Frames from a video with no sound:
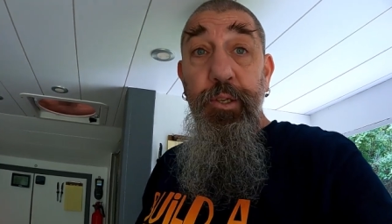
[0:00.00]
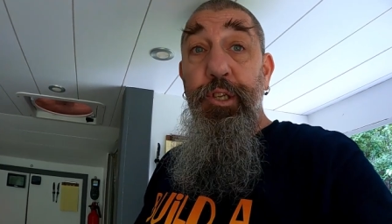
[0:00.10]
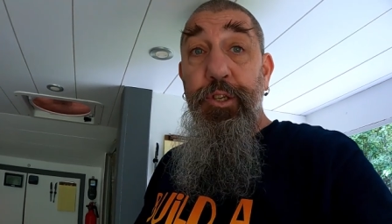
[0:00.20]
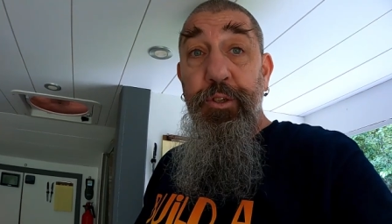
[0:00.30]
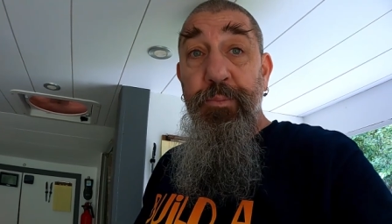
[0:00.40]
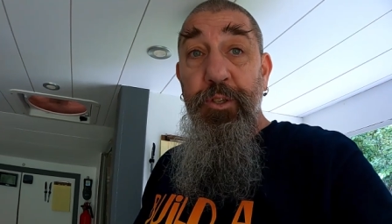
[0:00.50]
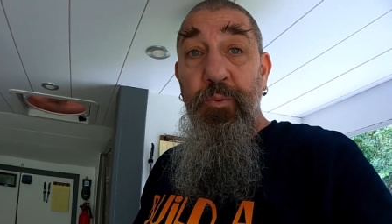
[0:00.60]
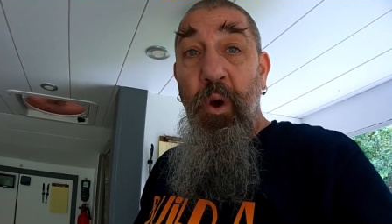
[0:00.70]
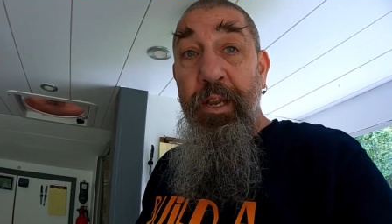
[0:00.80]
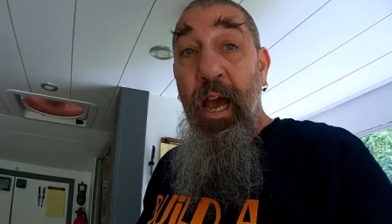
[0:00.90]
systems
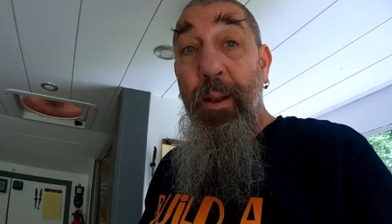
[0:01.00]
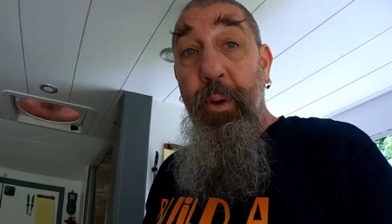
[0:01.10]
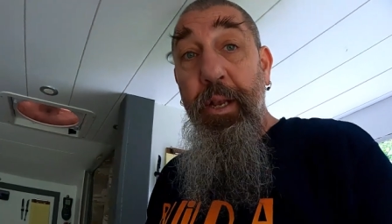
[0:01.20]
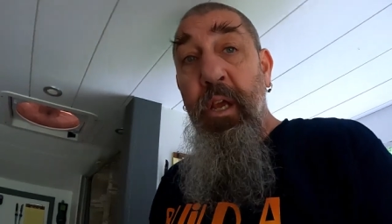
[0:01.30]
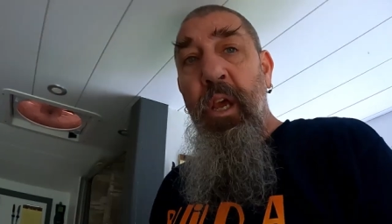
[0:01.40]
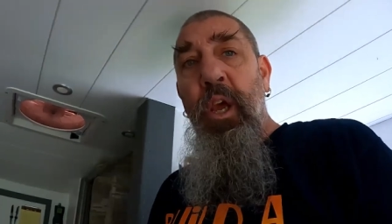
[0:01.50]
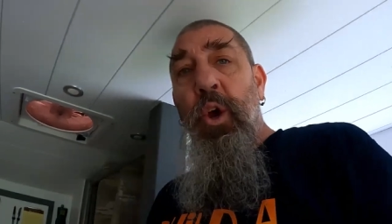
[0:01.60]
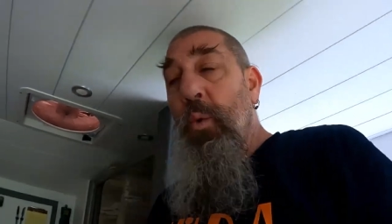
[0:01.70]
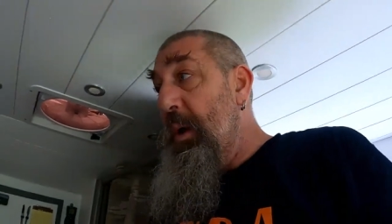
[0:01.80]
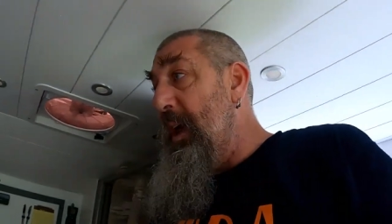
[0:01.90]
and whatnot. But
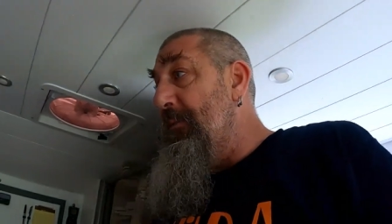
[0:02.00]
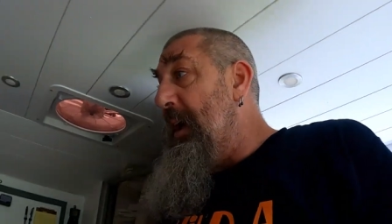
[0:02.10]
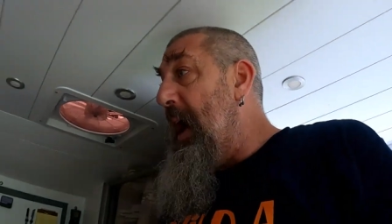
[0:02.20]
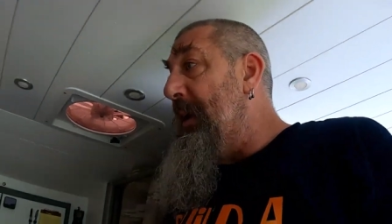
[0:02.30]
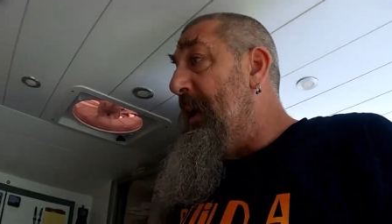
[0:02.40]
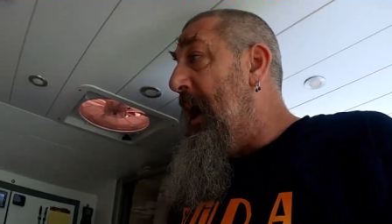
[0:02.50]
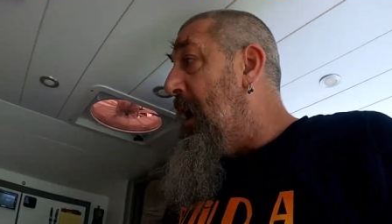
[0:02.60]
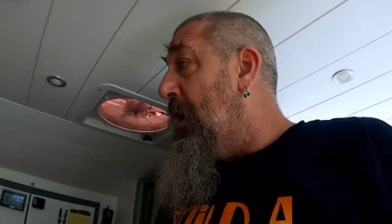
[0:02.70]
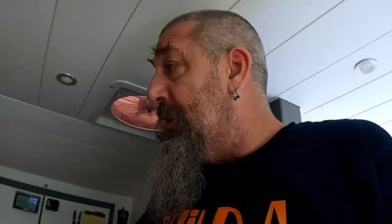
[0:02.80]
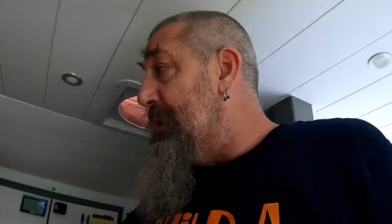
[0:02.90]
what I've got
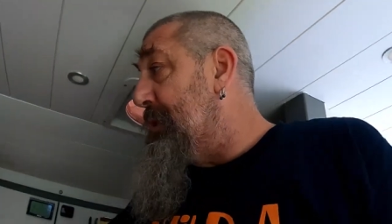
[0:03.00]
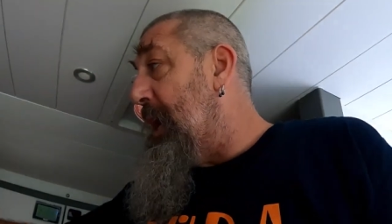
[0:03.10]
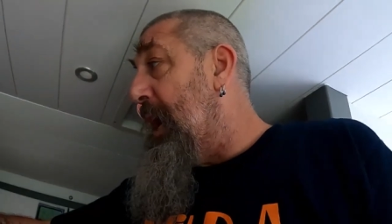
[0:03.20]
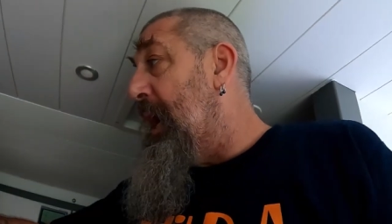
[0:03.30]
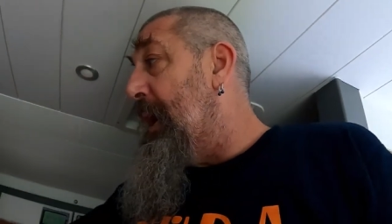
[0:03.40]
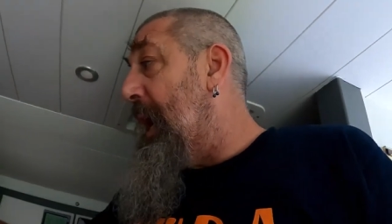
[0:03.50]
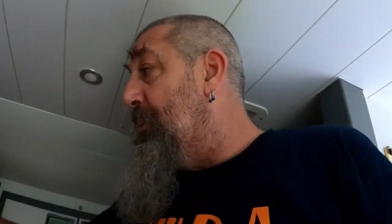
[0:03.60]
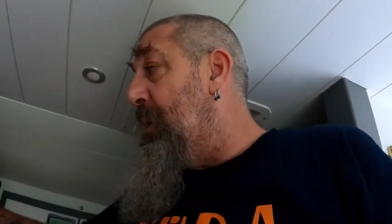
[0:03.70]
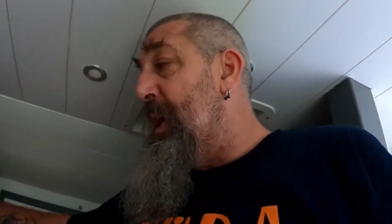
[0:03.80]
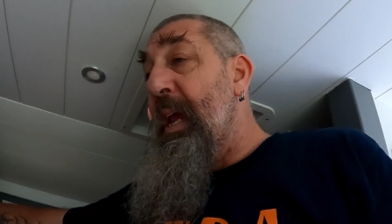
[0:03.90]
now is
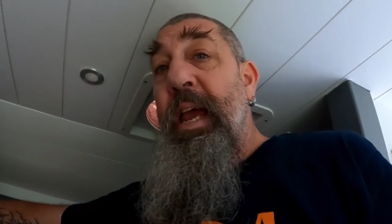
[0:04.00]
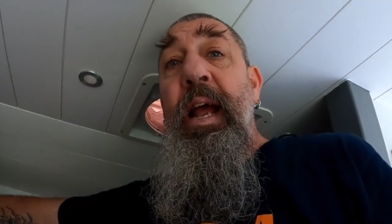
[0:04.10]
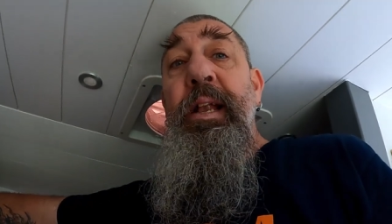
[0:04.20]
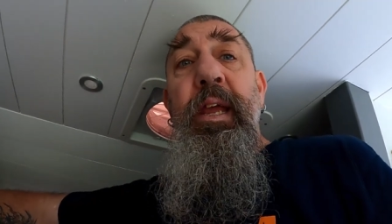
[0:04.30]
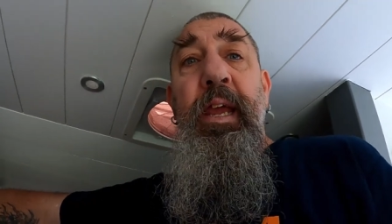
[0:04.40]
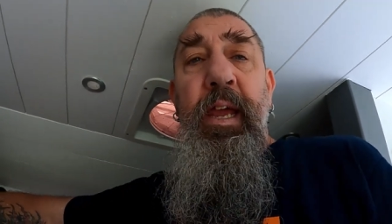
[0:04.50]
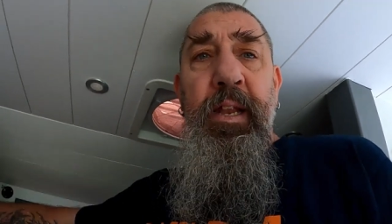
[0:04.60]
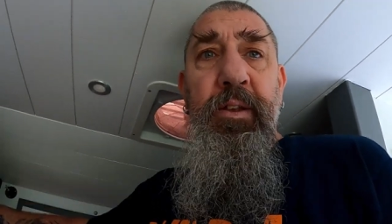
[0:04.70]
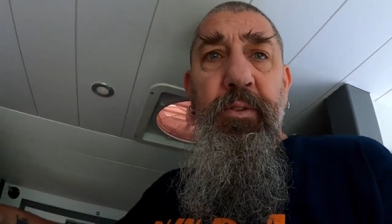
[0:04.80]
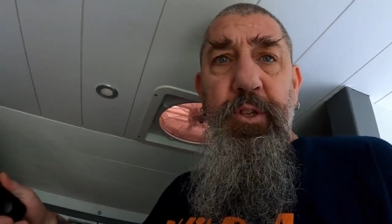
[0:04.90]
I went ahead,
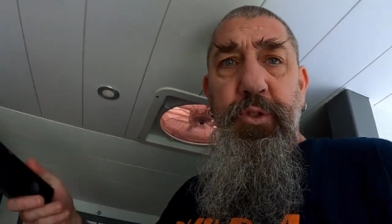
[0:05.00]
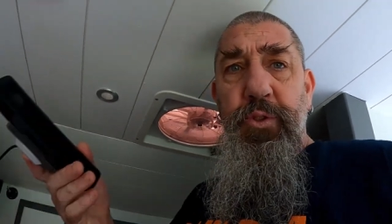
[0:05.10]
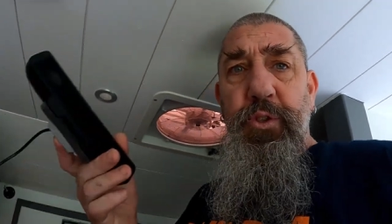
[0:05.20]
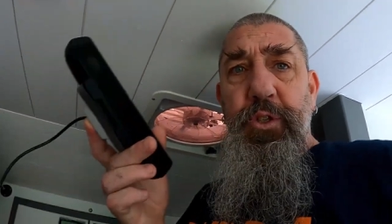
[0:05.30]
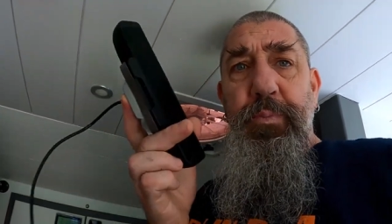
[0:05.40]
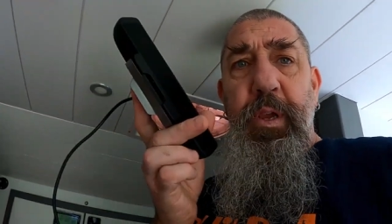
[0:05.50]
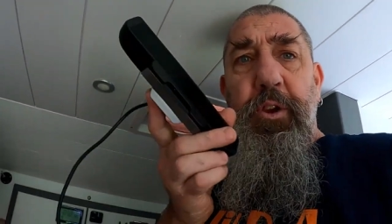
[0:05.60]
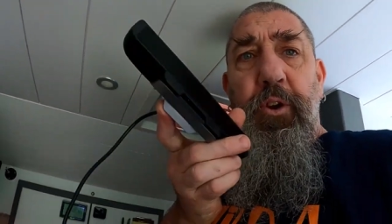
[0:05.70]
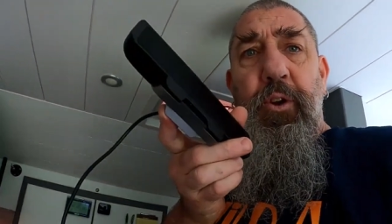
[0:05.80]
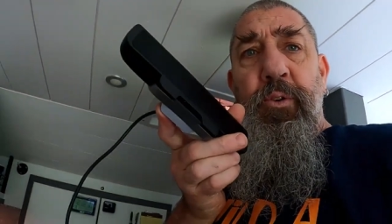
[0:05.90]
and this was the
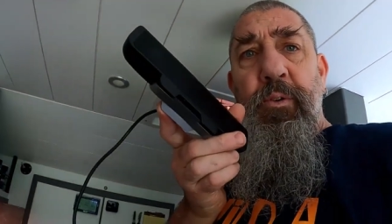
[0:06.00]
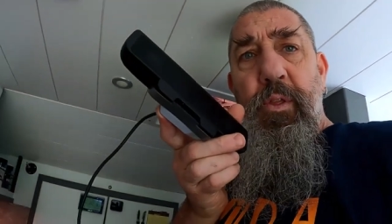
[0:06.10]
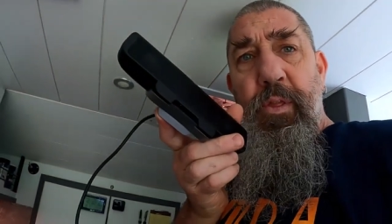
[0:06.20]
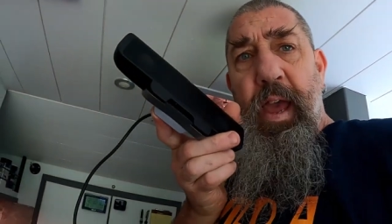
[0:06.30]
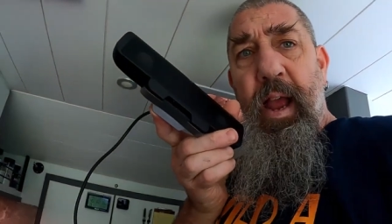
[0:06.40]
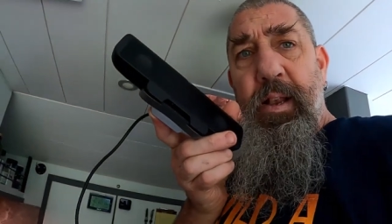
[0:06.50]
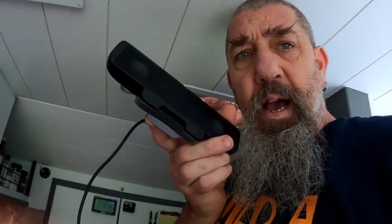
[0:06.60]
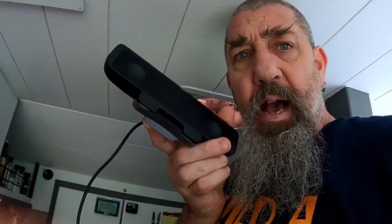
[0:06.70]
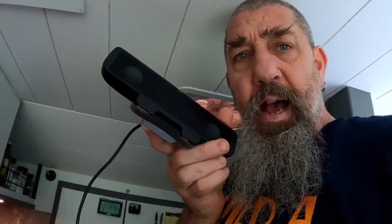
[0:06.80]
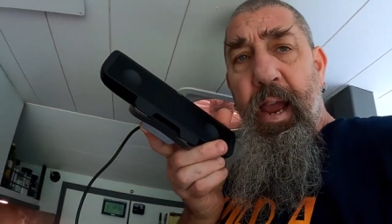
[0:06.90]
speaker that
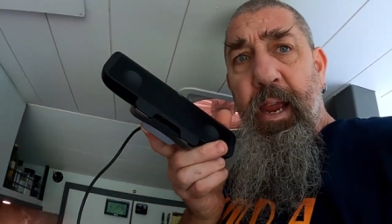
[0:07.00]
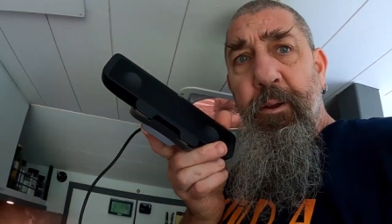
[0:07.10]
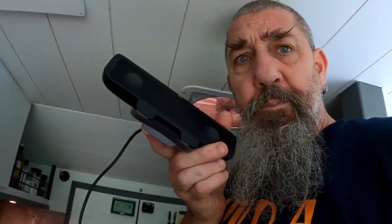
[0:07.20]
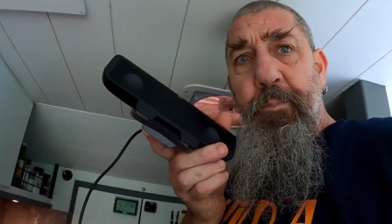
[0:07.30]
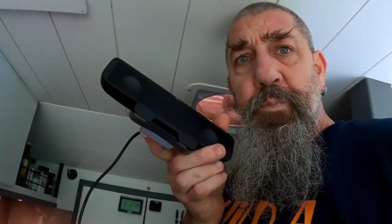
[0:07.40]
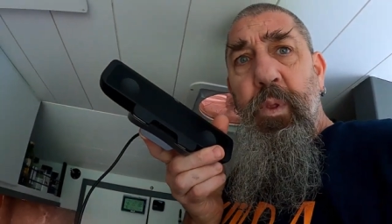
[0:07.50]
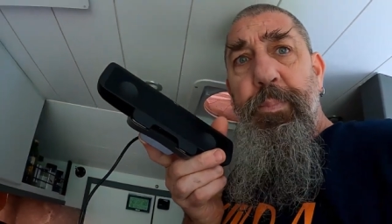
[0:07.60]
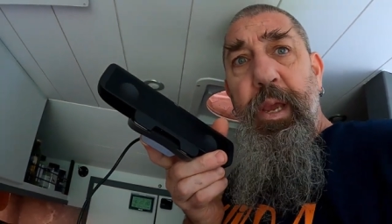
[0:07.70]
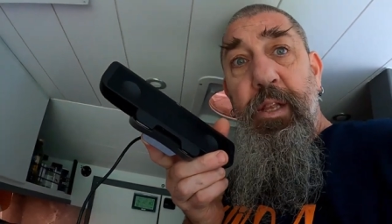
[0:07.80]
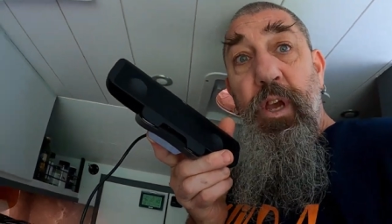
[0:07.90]
I
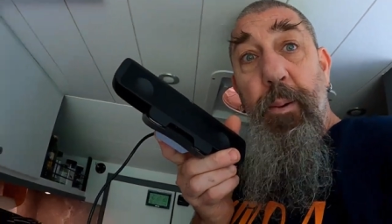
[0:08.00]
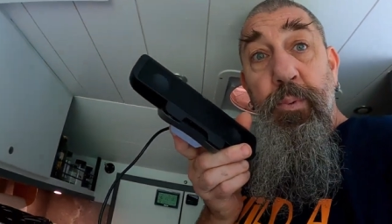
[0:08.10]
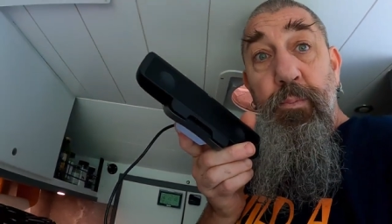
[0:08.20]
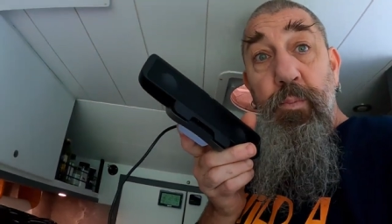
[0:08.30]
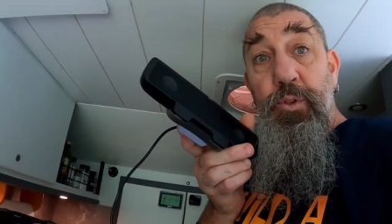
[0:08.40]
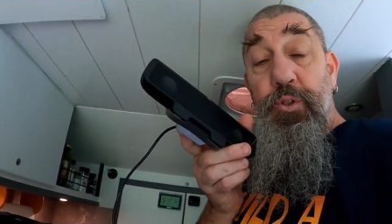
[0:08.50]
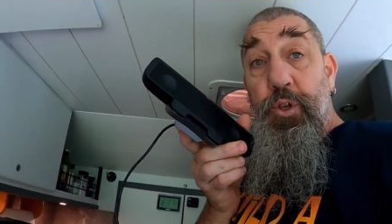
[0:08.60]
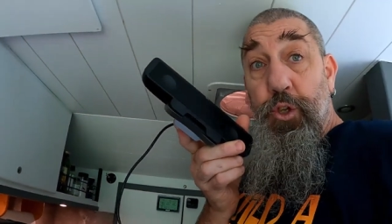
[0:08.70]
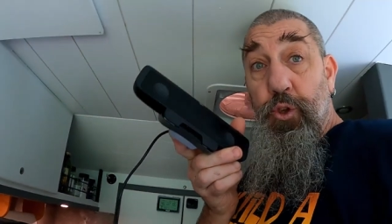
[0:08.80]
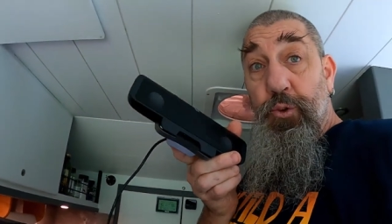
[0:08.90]
picked up
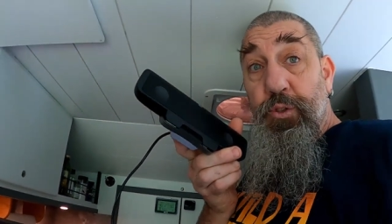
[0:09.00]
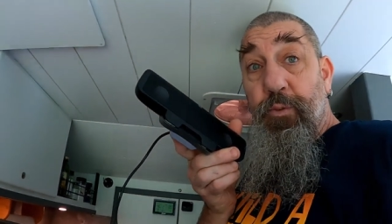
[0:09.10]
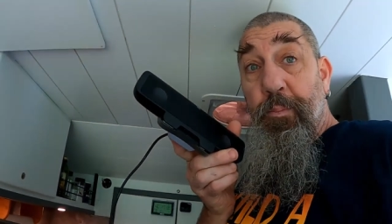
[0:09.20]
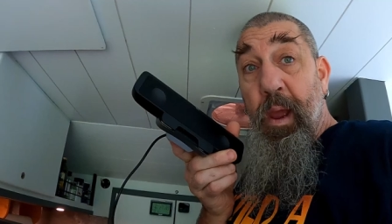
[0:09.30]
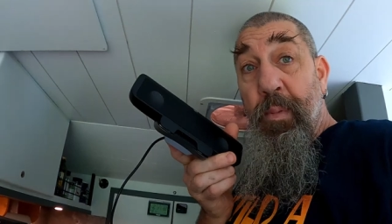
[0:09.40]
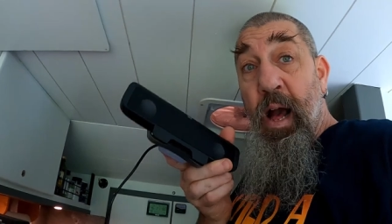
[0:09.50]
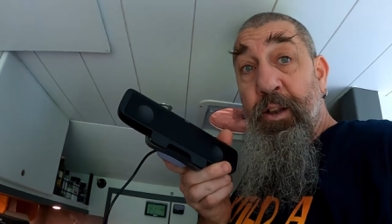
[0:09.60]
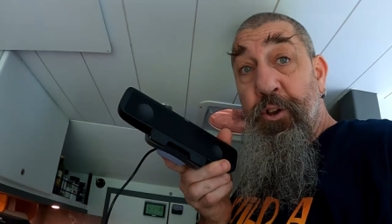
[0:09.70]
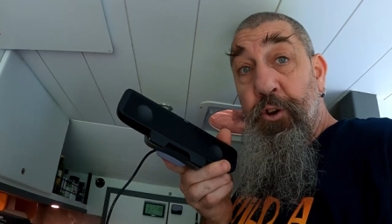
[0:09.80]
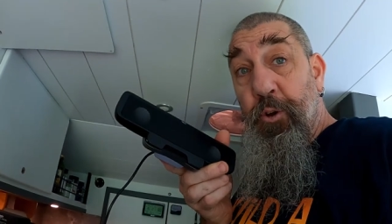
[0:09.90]
to use for my
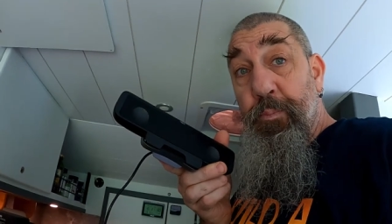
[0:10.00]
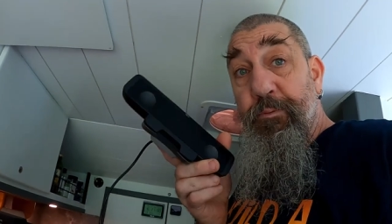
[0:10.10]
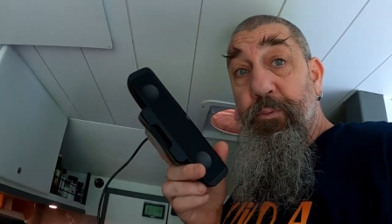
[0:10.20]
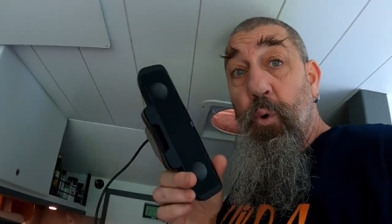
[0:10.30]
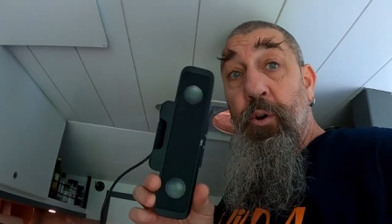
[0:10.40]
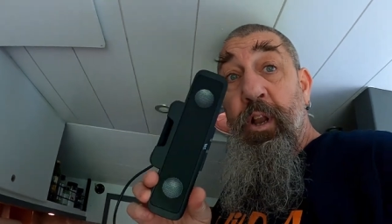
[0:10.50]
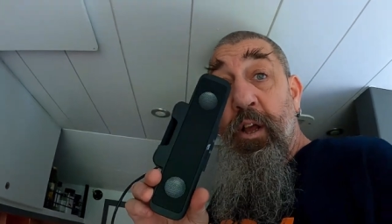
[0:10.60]
monitor before.